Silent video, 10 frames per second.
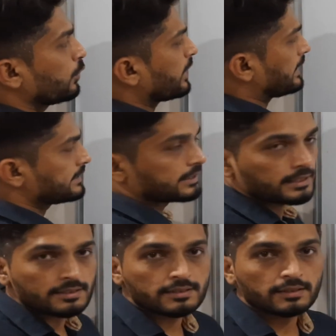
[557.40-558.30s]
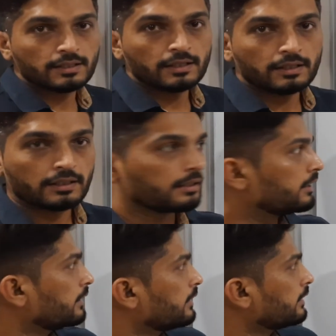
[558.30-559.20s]
as it is.
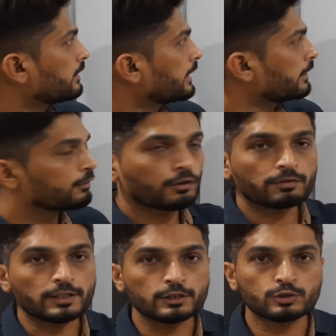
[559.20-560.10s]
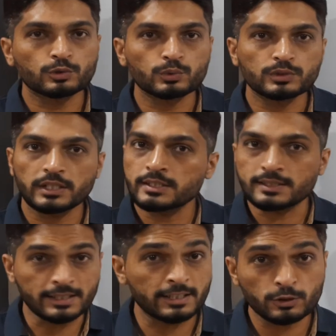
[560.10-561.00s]
Derivative of e raised to 2z is
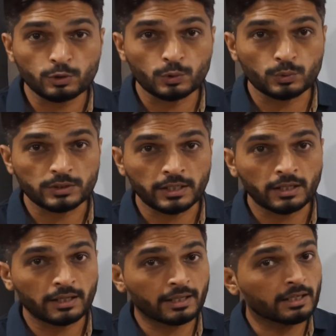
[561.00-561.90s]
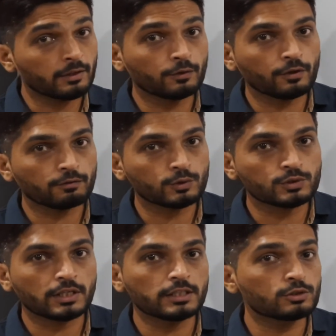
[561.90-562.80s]
e raised to 2z. Again, derivative of
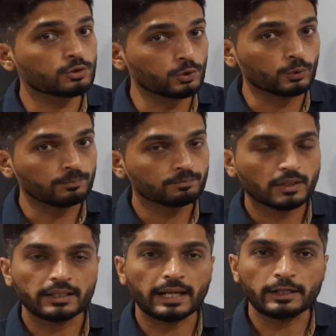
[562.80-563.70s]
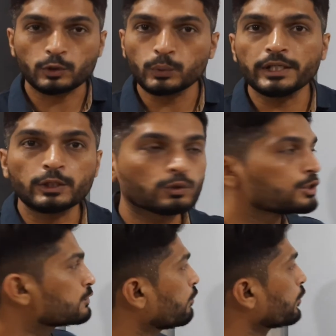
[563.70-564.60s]
2z is 2. That 2 into this
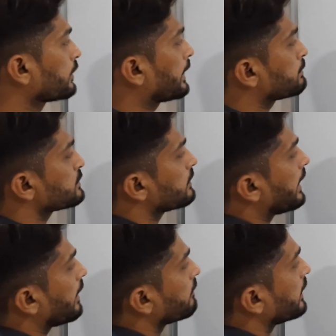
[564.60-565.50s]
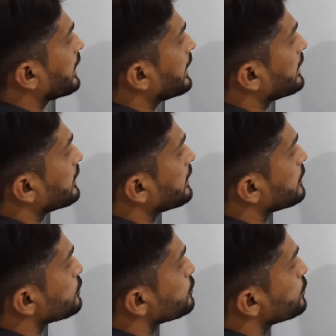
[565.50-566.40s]
4, that means we'll have 8 e
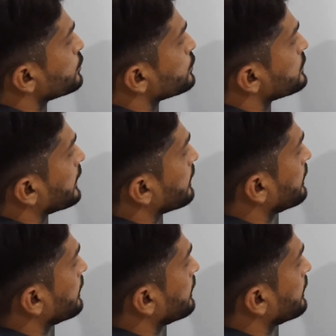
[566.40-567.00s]
raised to 2z.